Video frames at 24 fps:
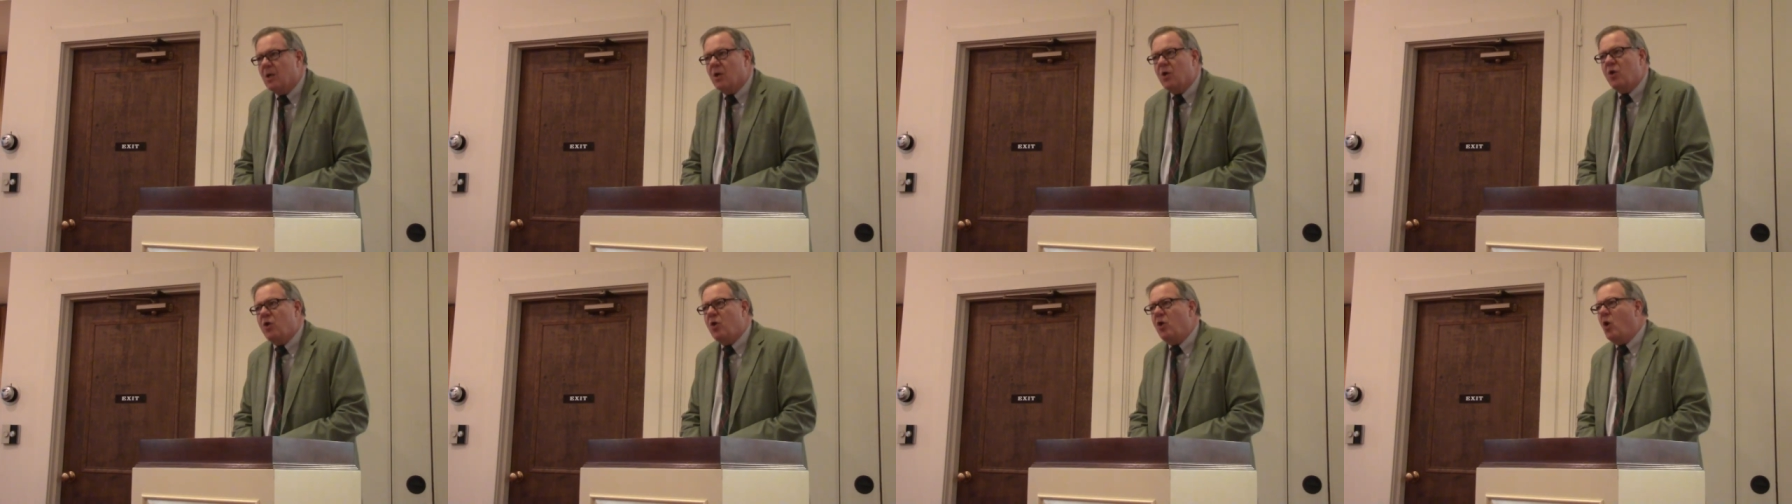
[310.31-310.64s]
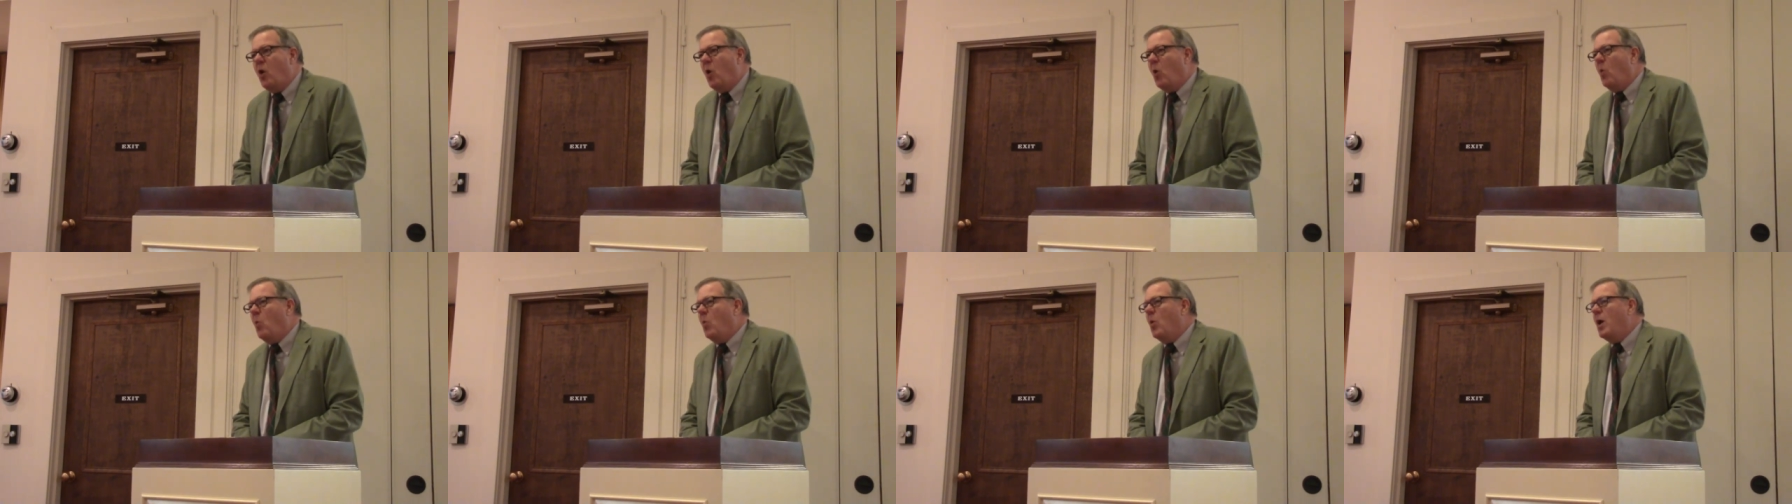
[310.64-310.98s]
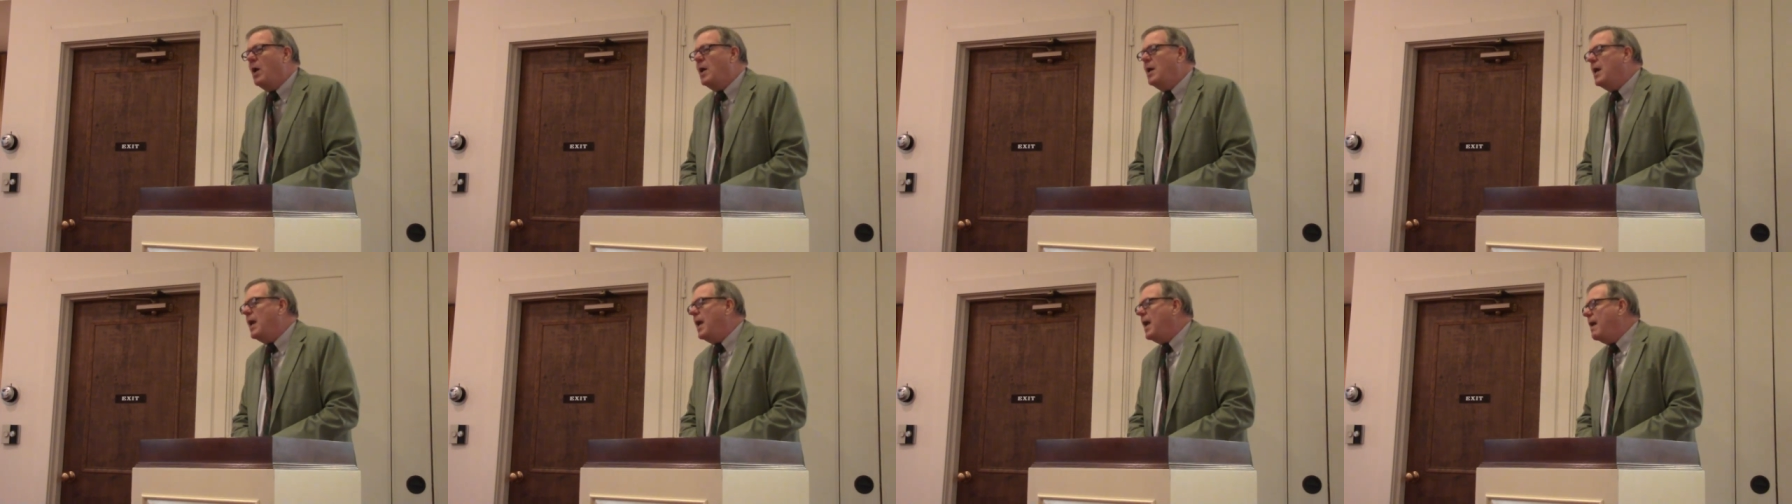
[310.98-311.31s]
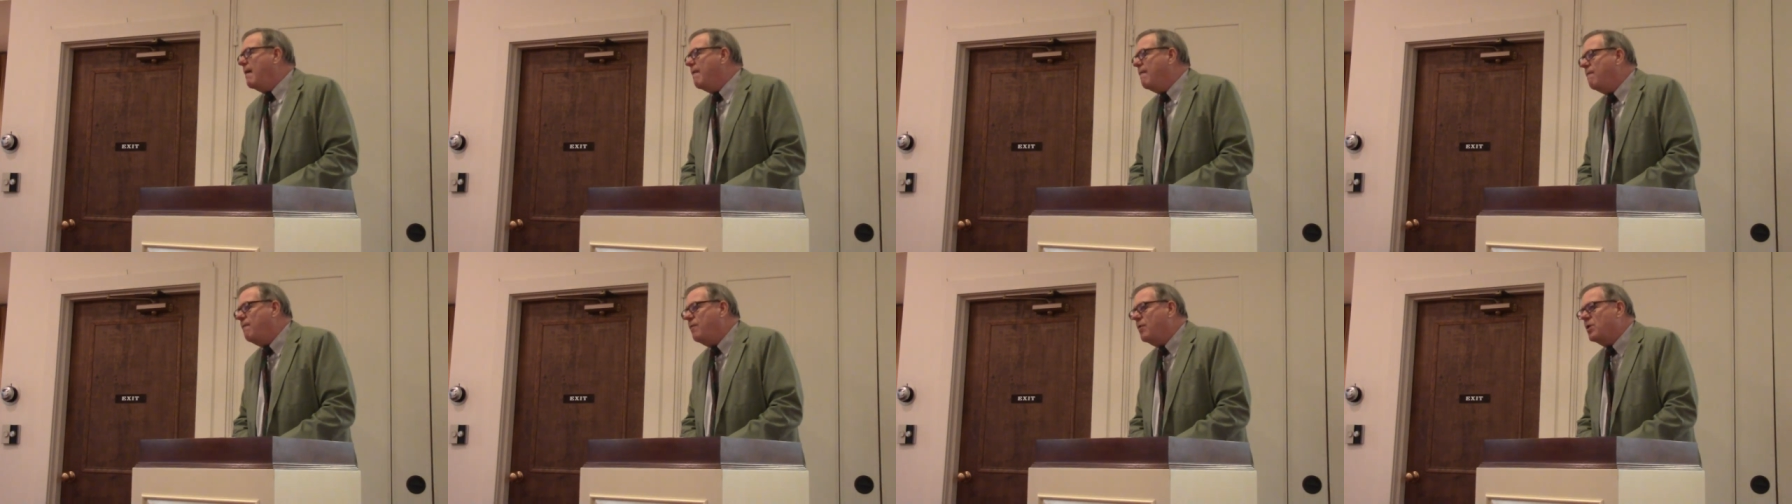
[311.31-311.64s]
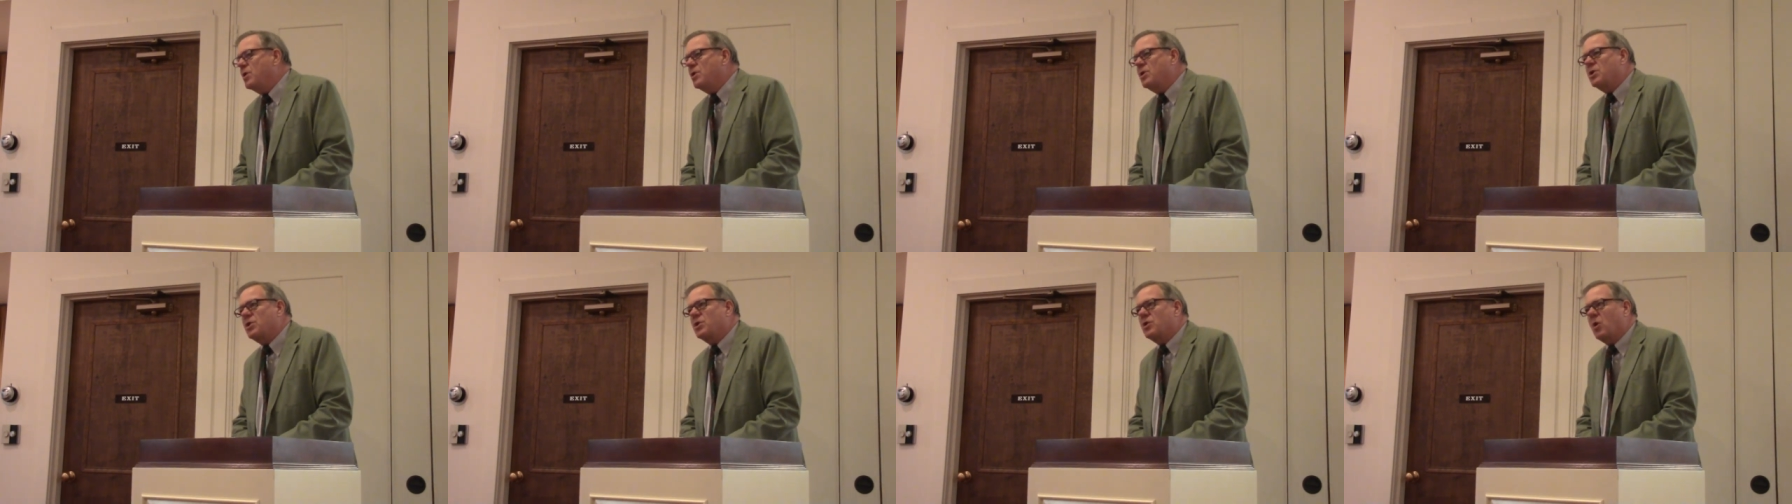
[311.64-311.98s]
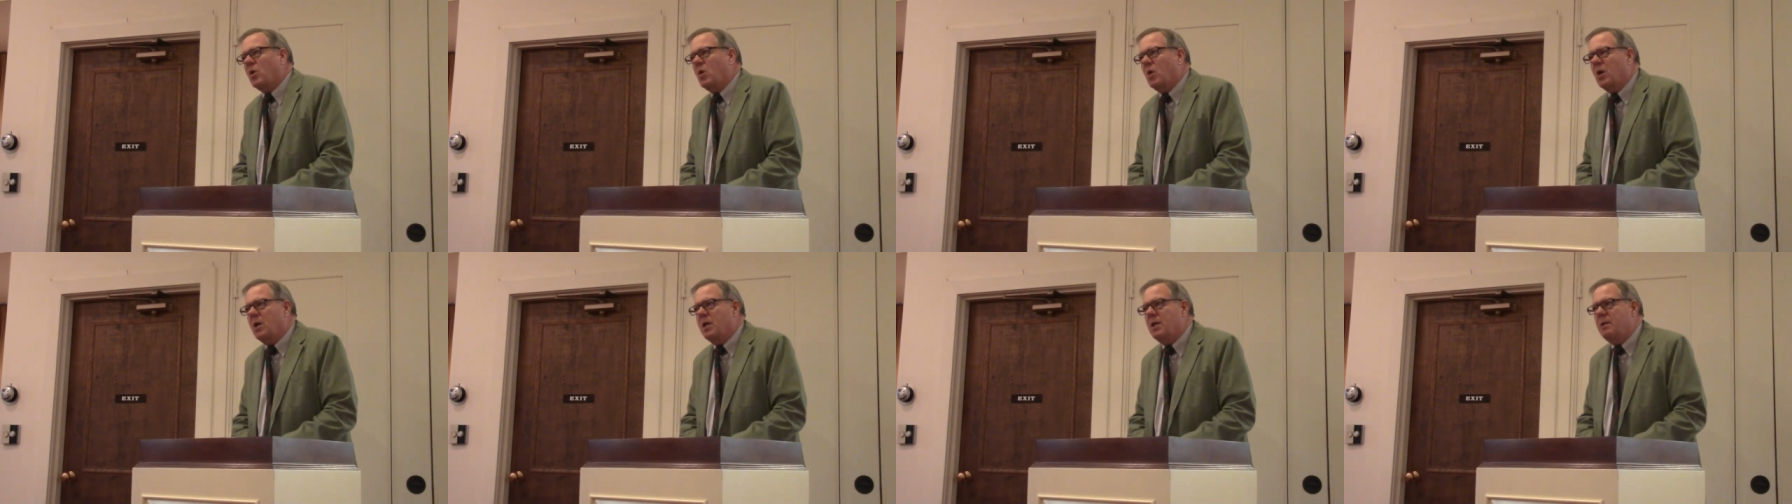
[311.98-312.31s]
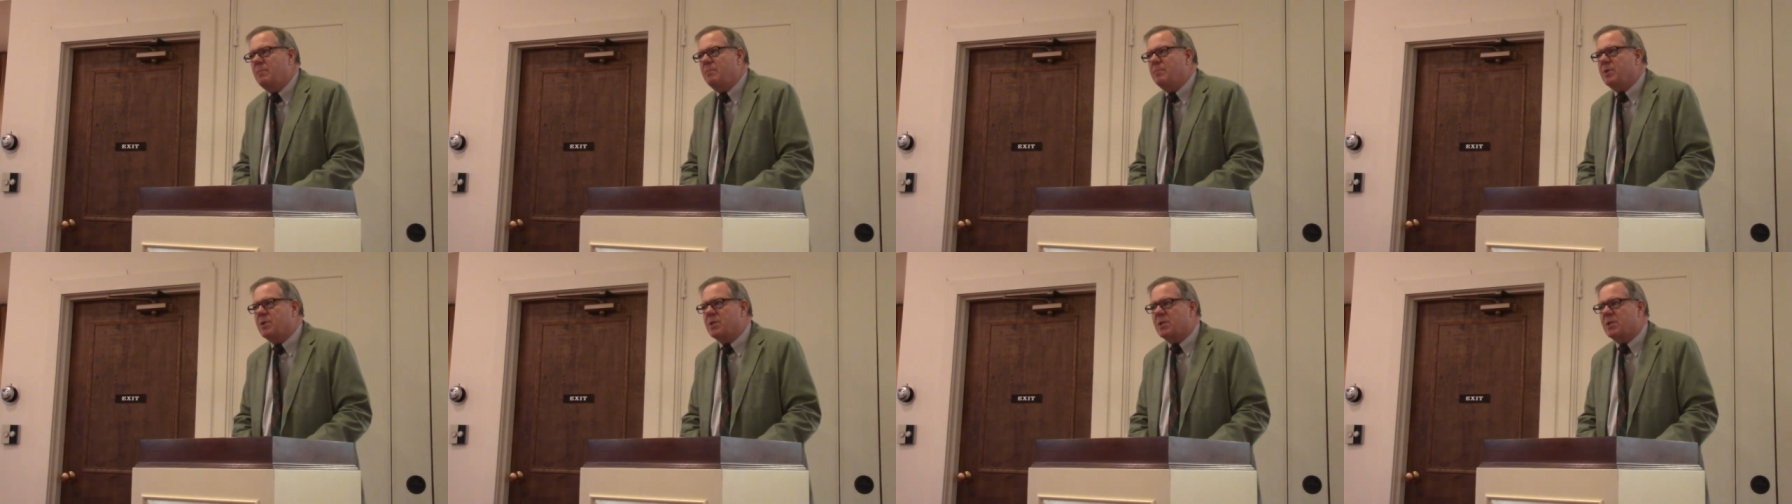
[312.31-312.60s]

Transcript: No one ever saw him